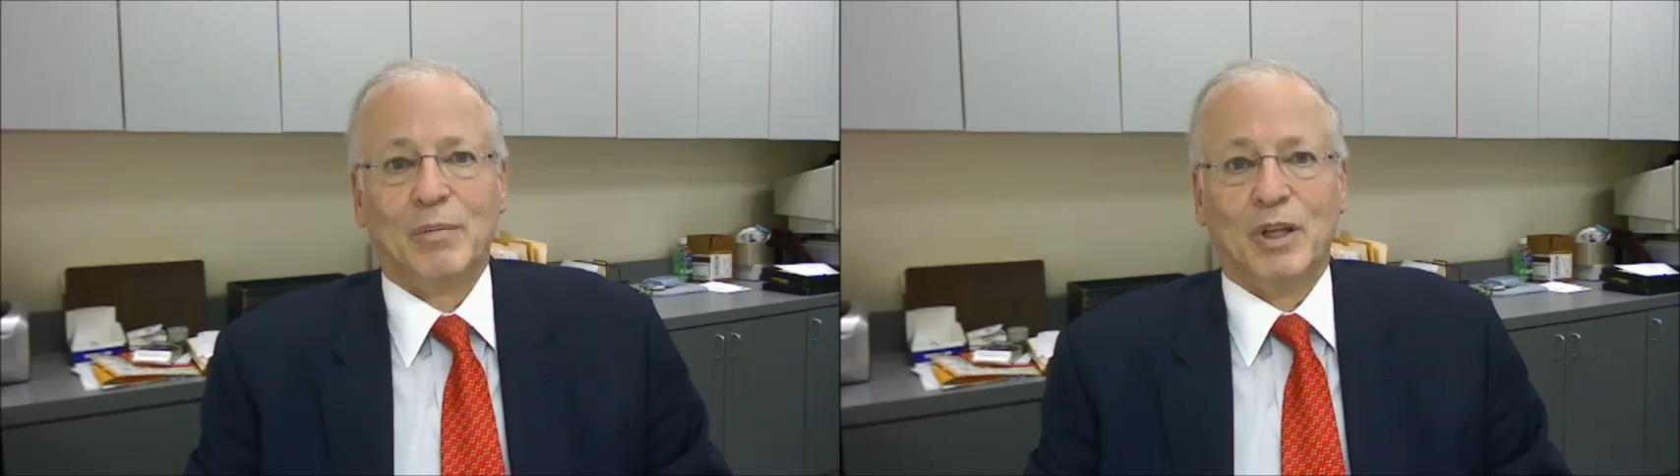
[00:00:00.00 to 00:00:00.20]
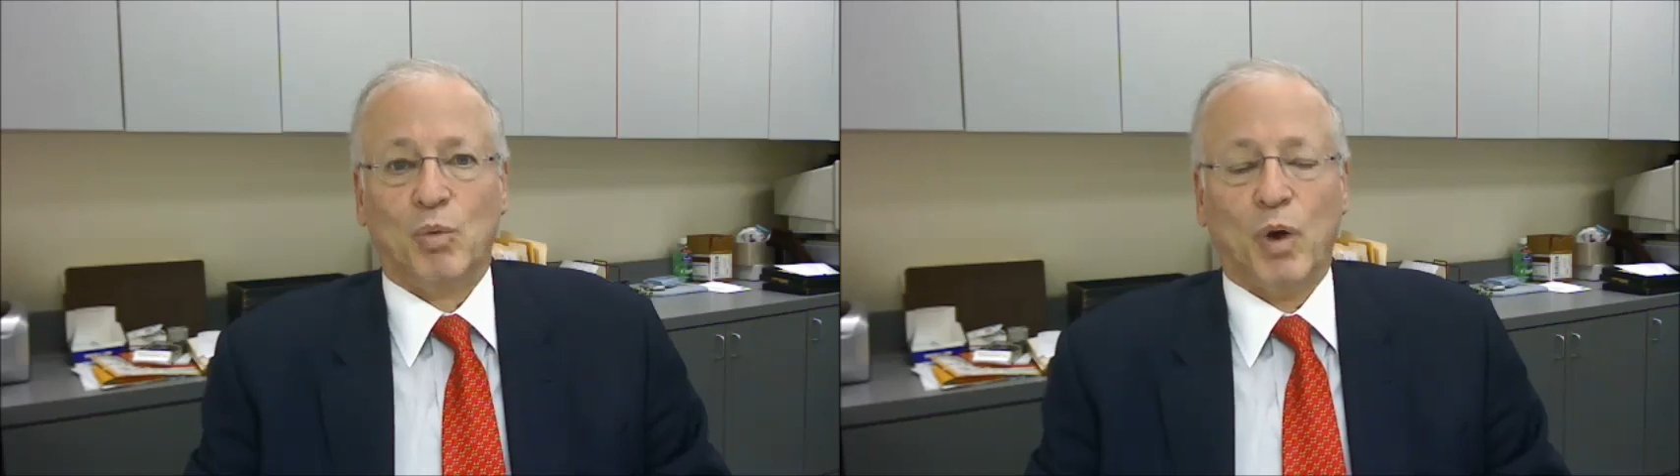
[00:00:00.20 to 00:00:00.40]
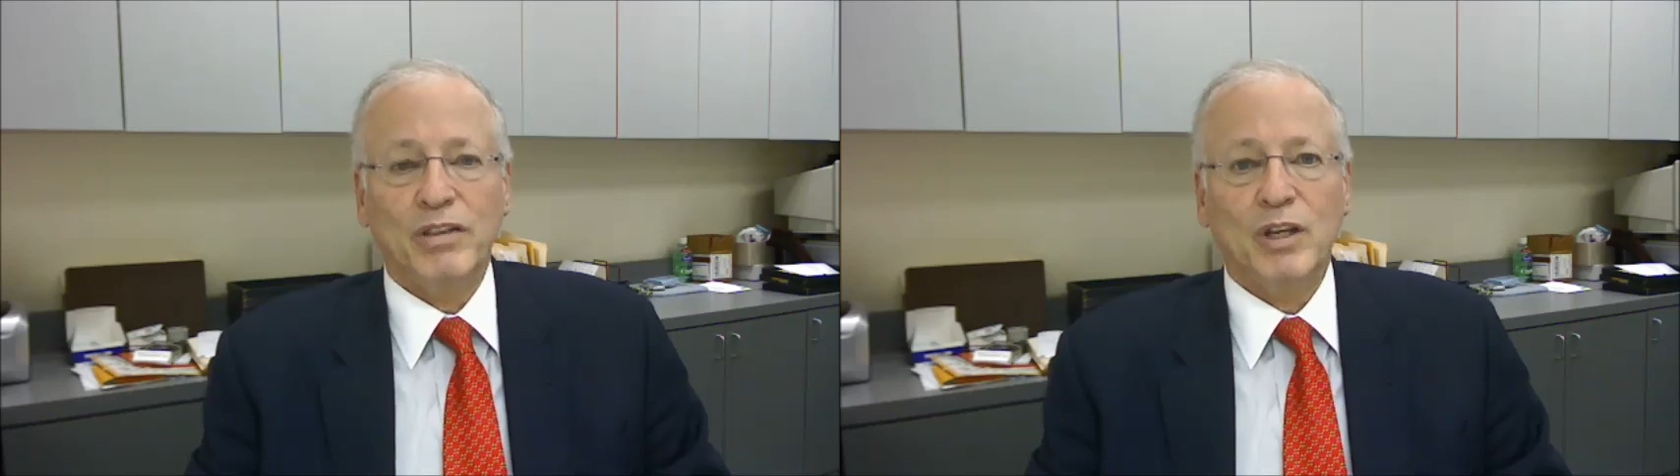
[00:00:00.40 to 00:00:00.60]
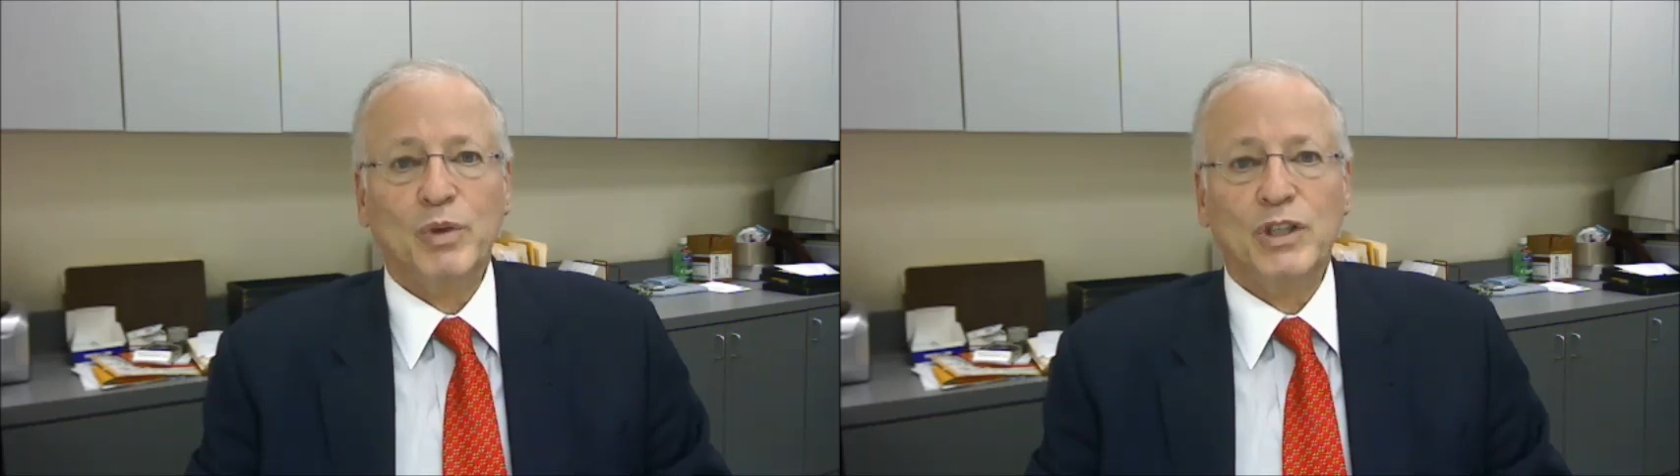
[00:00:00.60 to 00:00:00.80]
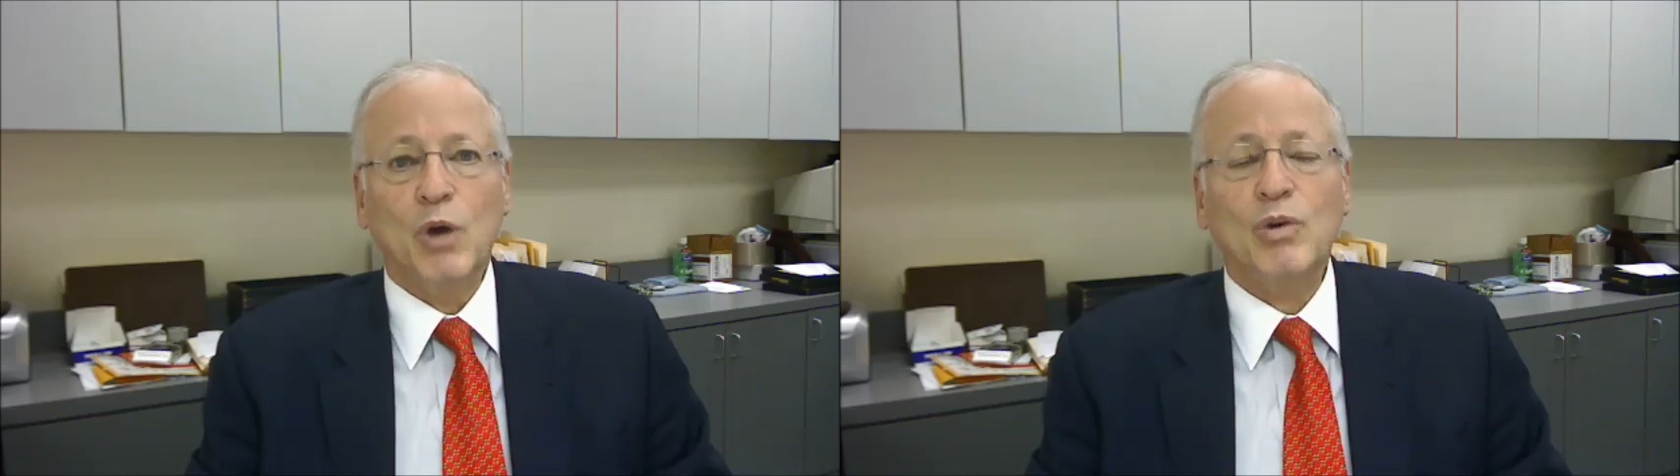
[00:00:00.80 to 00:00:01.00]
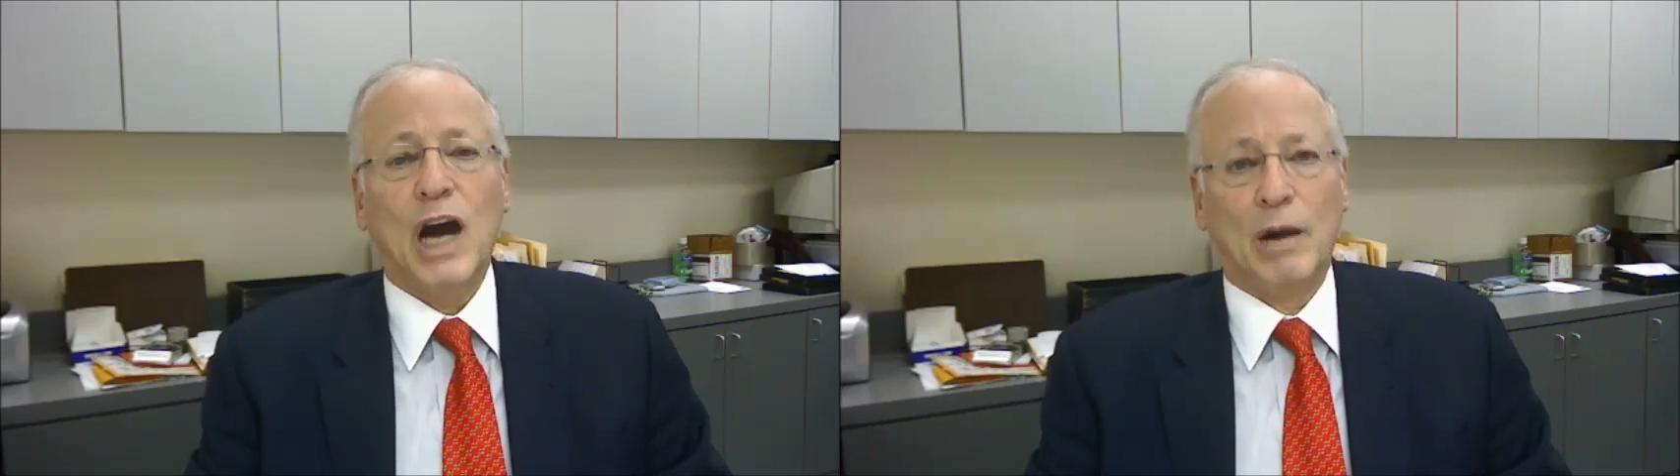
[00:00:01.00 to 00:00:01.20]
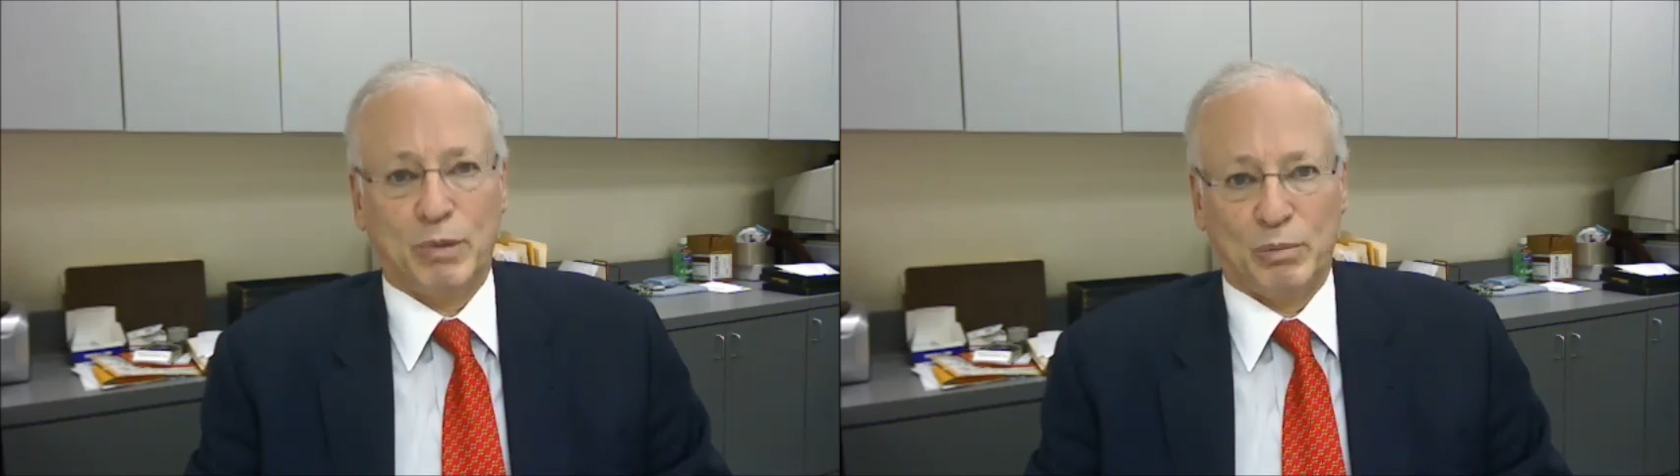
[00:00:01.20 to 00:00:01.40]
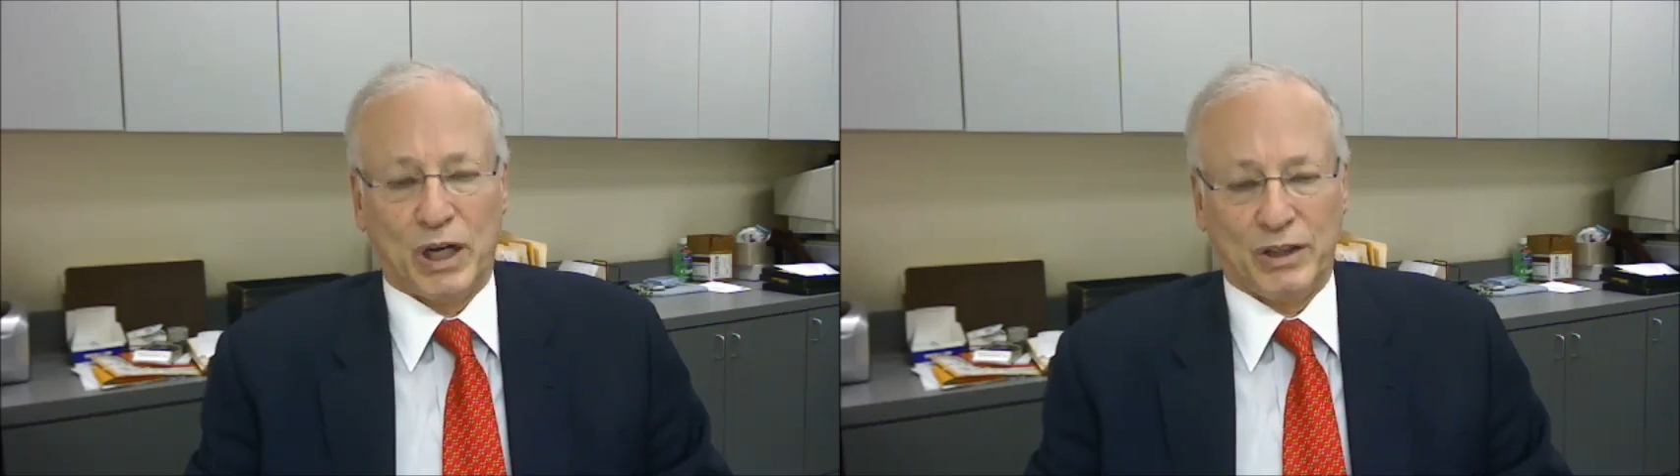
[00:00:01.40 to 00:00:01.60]
But the one thing we don't
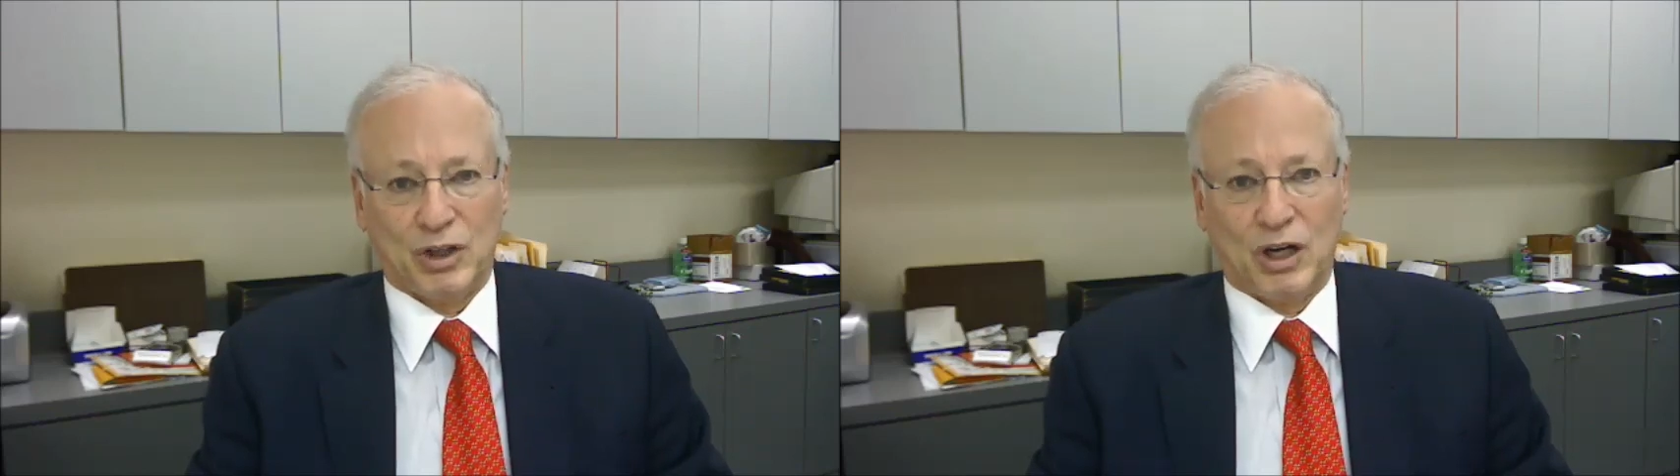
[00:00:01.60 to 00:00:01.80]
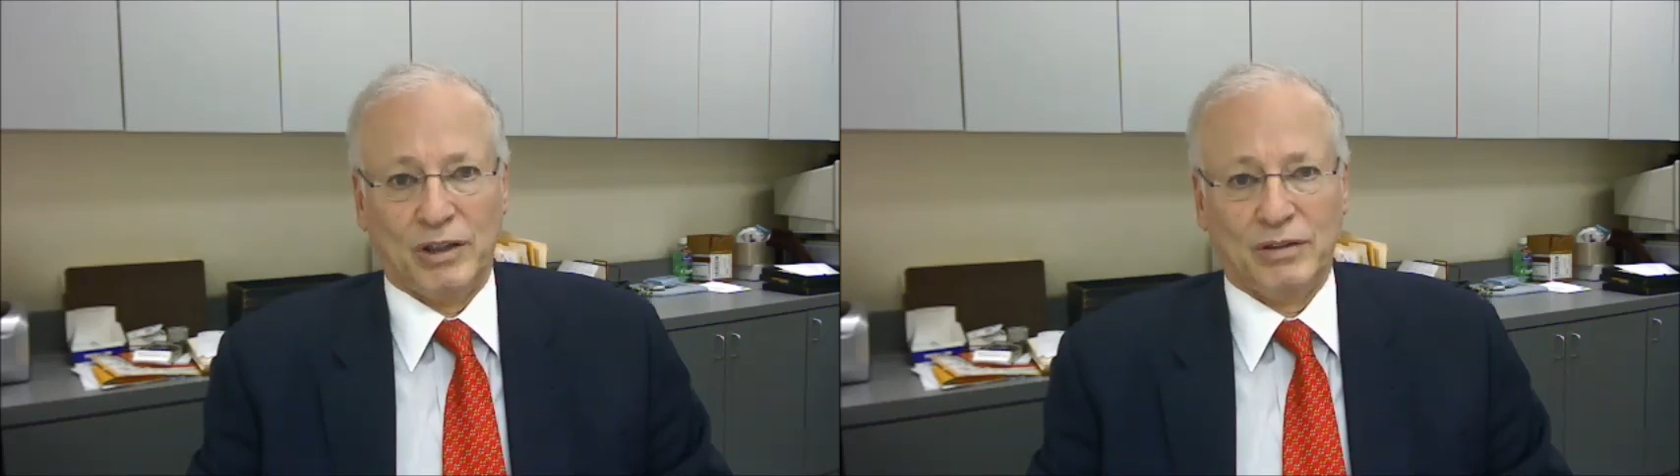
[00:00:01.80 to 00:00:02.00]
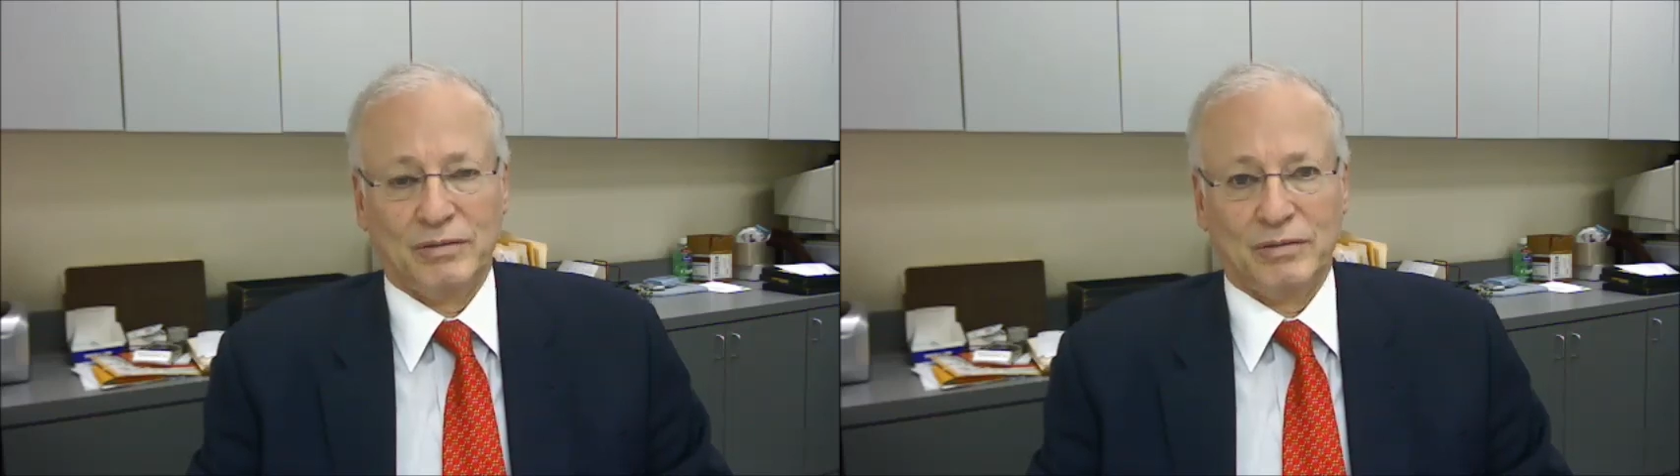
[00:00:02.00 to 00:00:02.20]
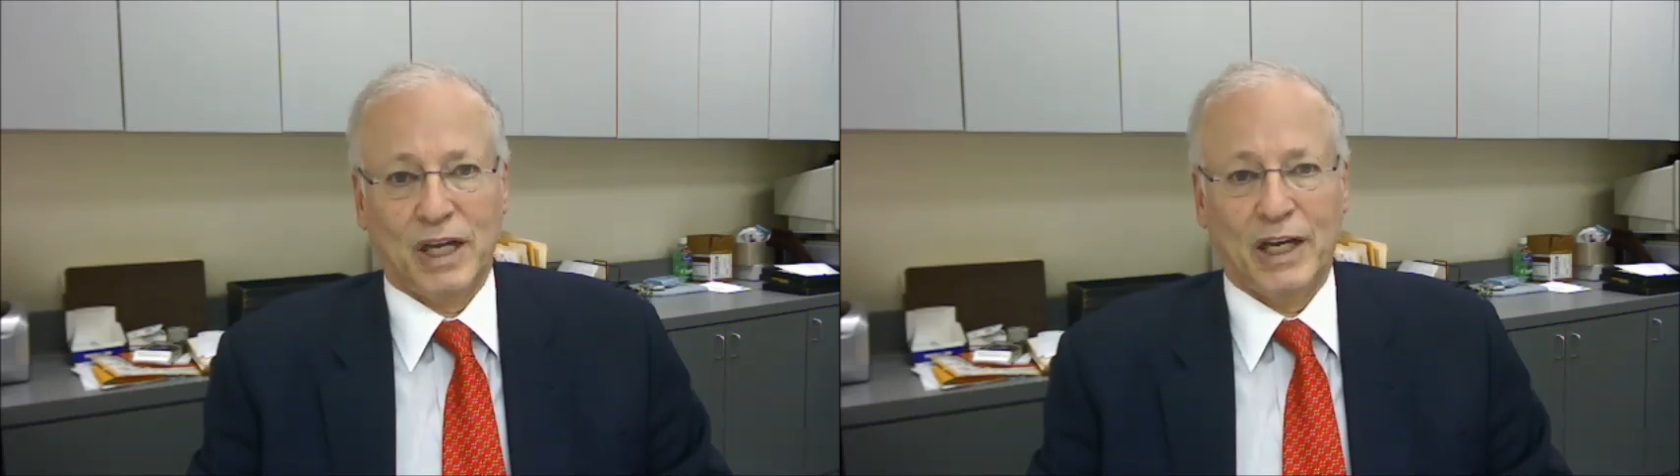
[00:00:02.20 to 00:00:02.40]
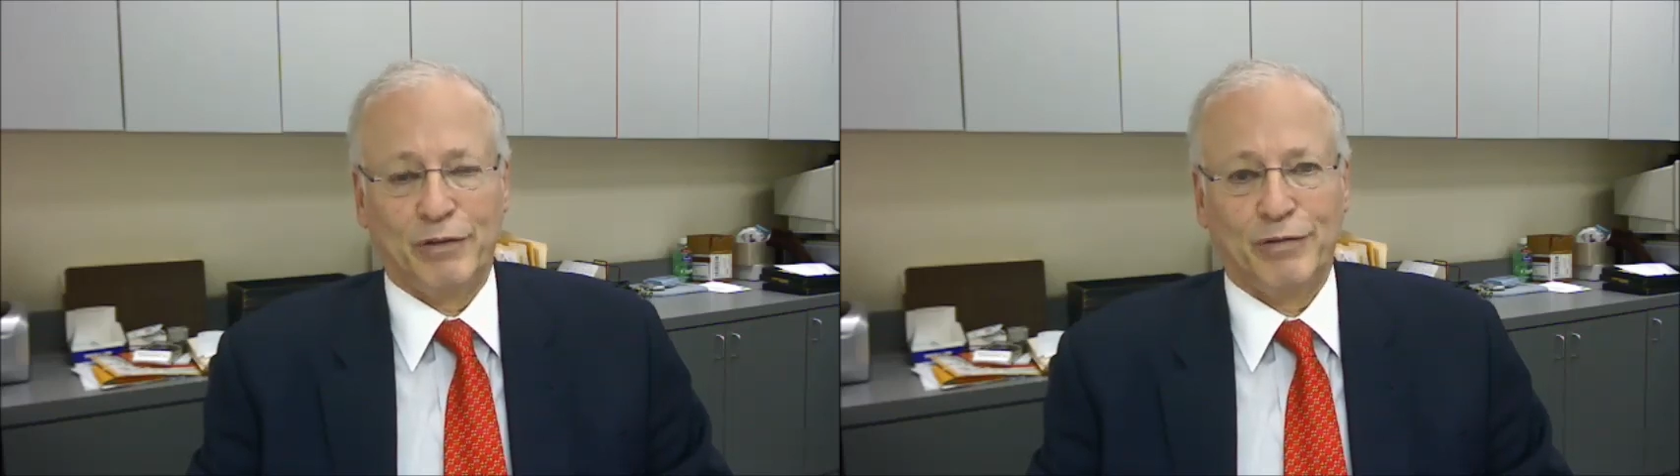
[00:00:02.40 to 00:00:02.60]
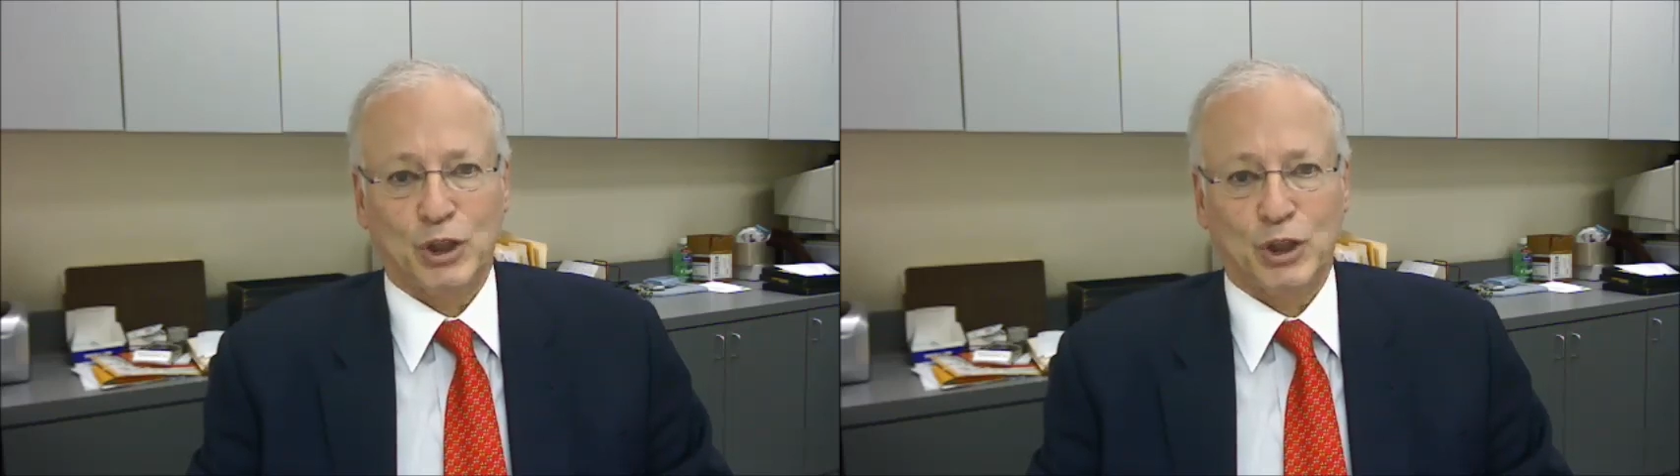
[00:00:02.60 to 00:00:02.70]
compromise on at A.